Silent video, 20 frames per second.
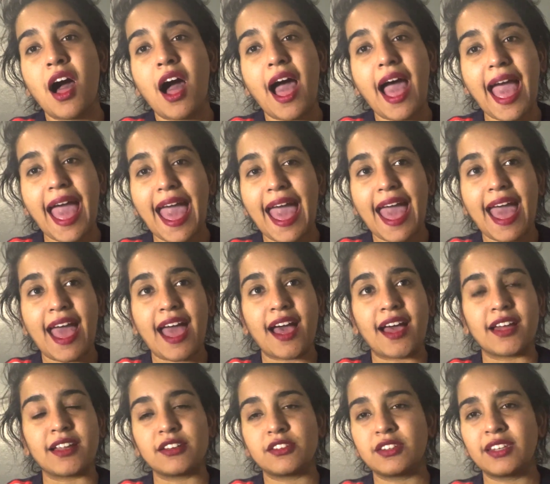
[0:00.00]

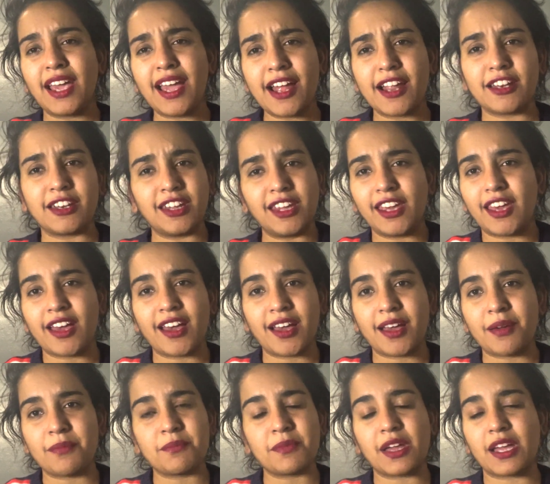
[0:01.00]
And yeah,
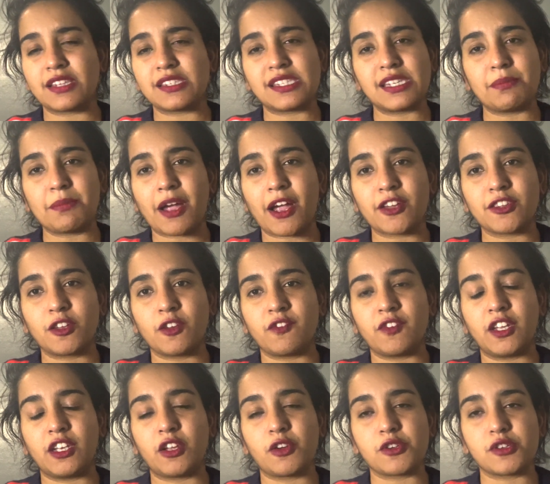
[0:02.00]
DM and see my other
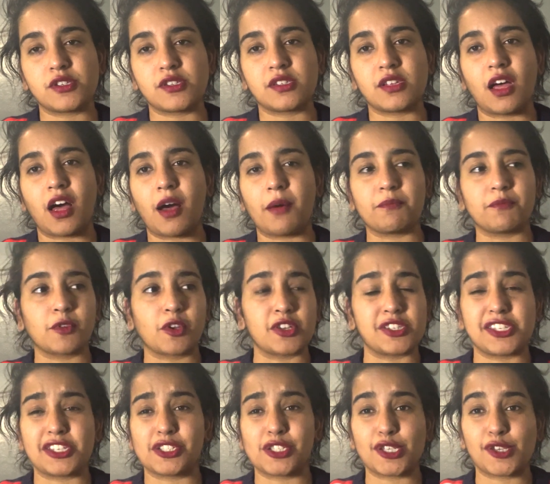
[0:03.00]
videos
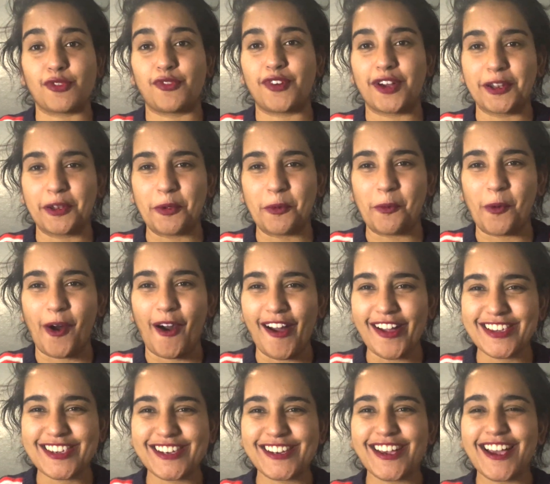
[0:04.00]
because they're just fun to
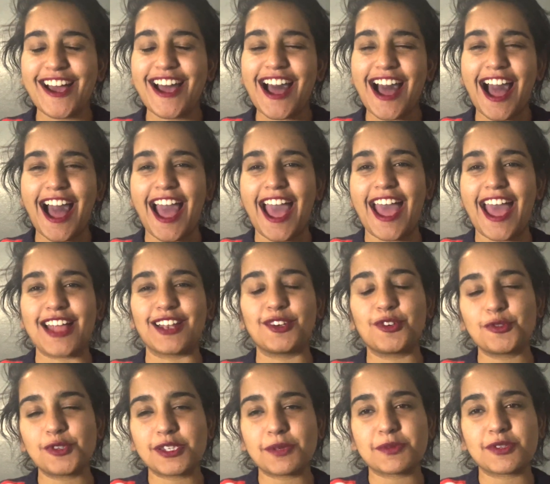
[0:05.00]
watch. And
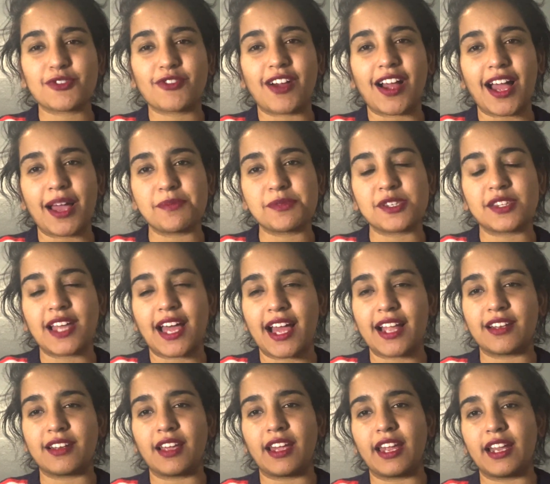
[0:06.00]
do subscribe, so
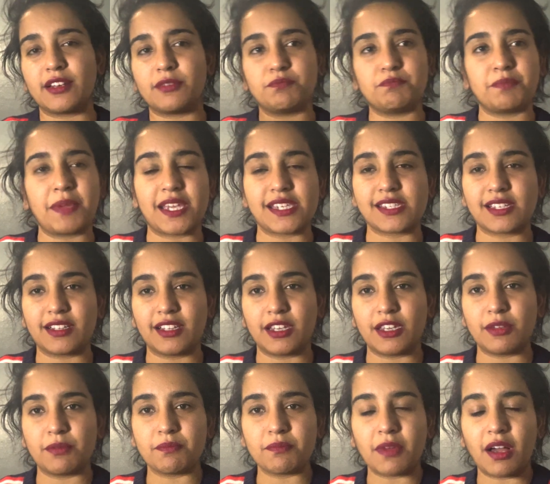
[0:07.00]
that it
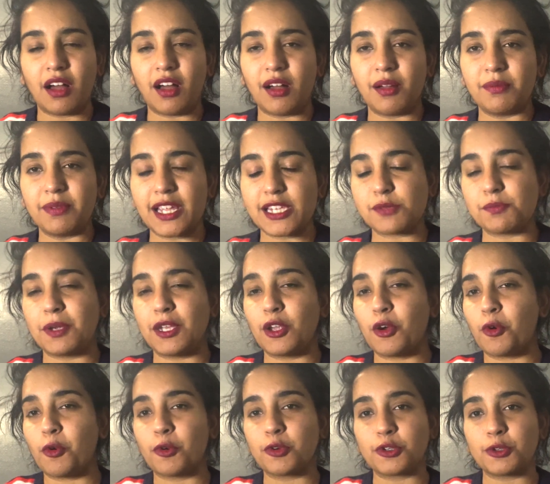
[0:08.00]
basically lets me
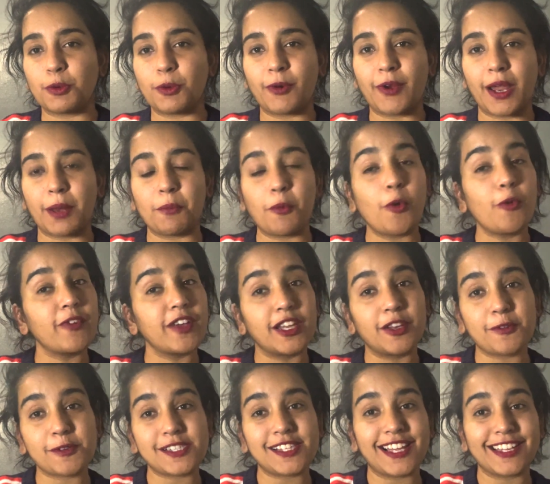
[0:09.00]
know to create more
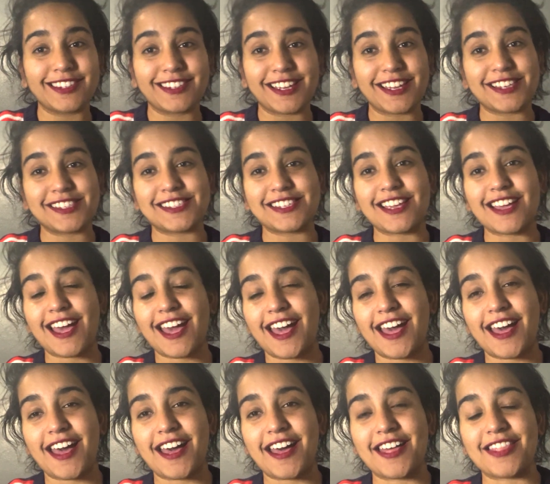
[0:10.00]
videos like this.
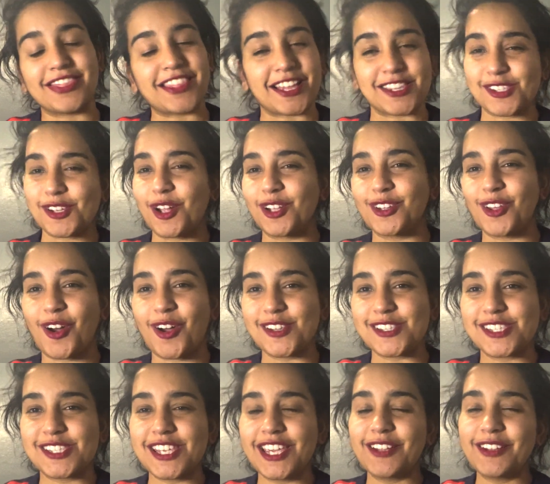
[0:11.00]
And that's all, y'all.
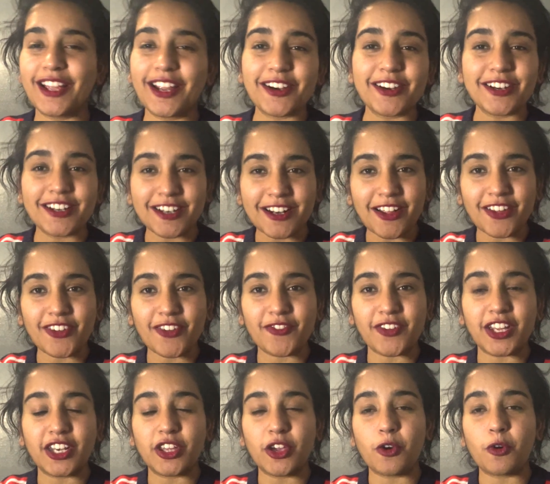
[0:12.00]
See you later in another
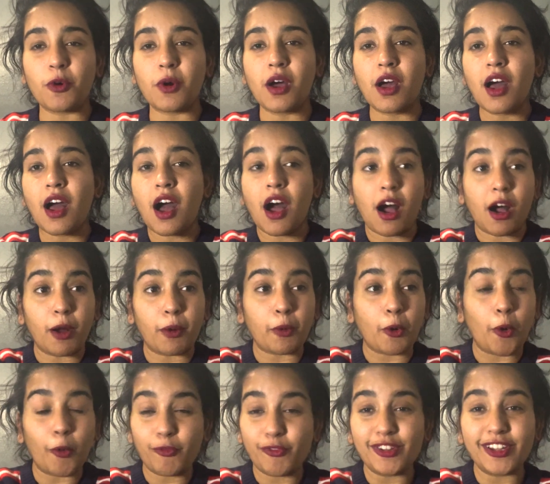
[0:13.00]
video.
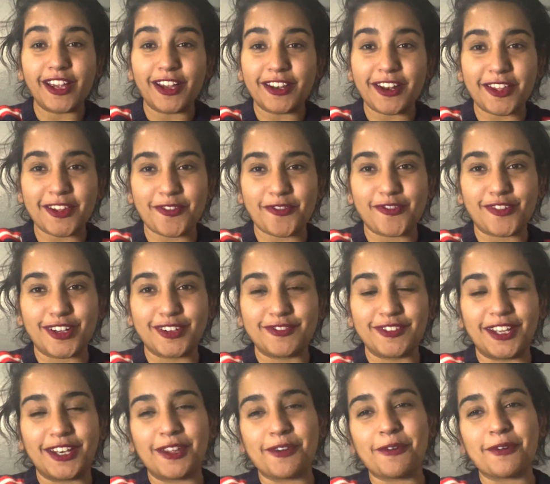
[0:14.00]
Hopefully another fun
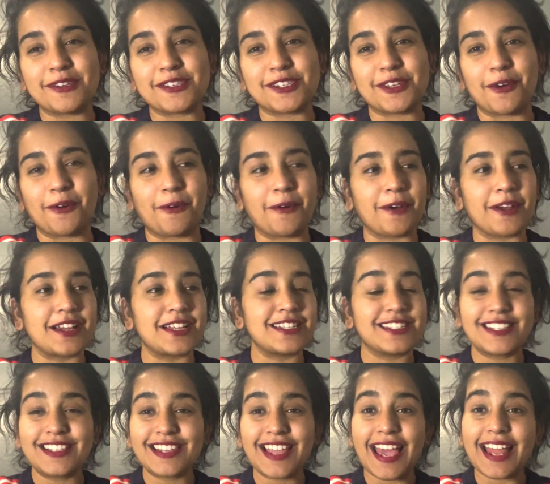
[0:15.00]
video. So
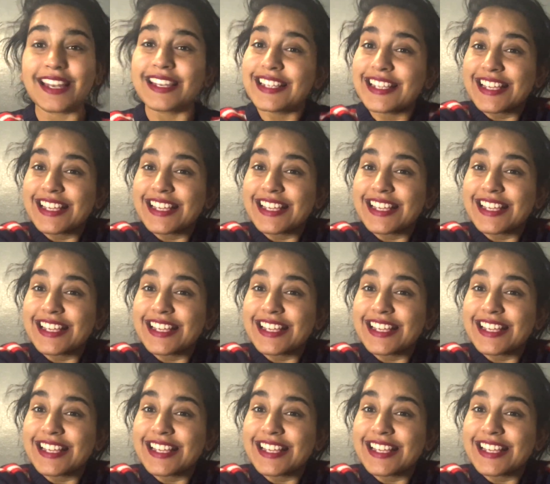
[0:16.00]
till then,